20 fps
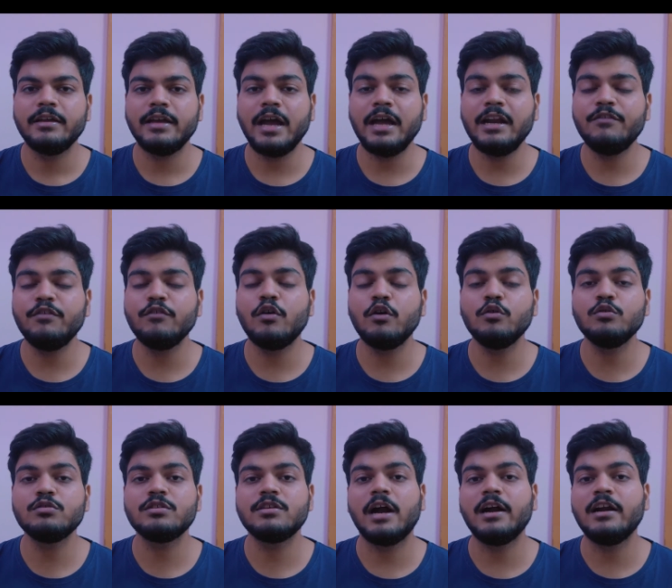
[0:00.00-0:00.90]
And if you want
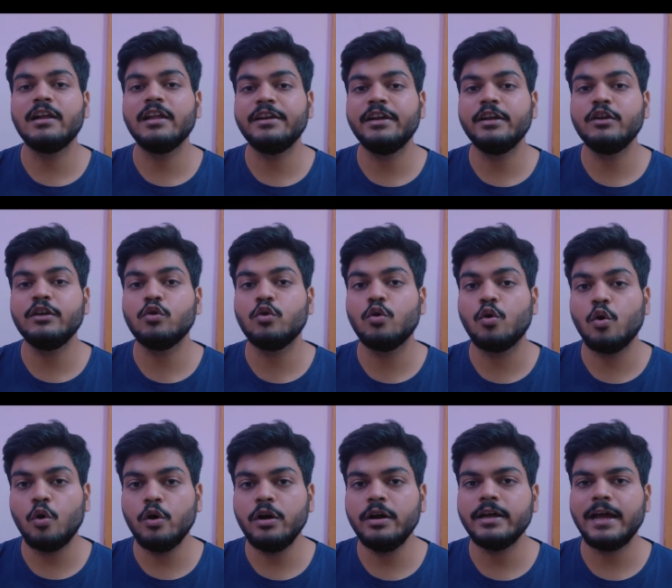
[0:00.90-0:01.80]
to start learning to
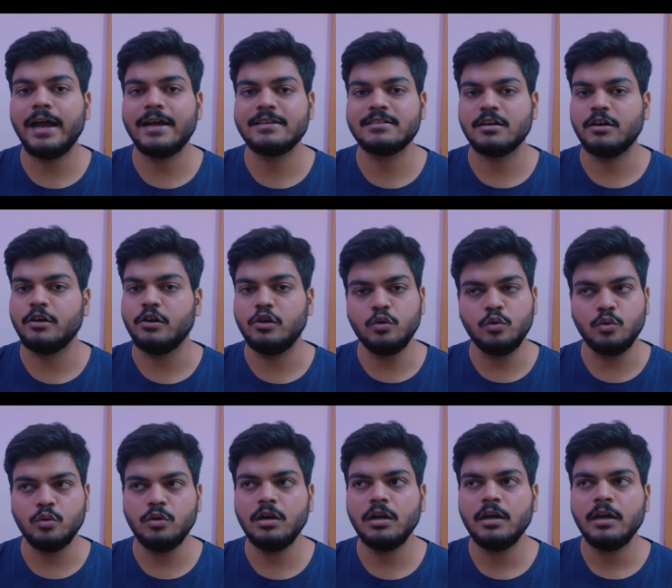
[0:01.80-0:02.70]
code as a
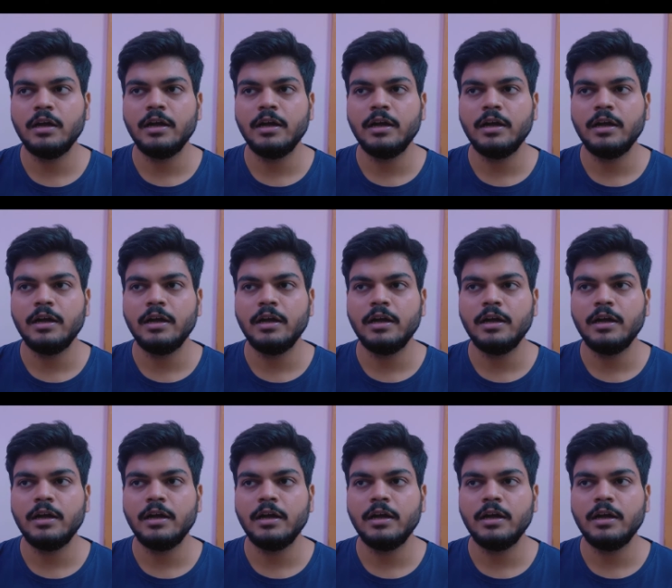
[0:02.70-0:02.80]
tool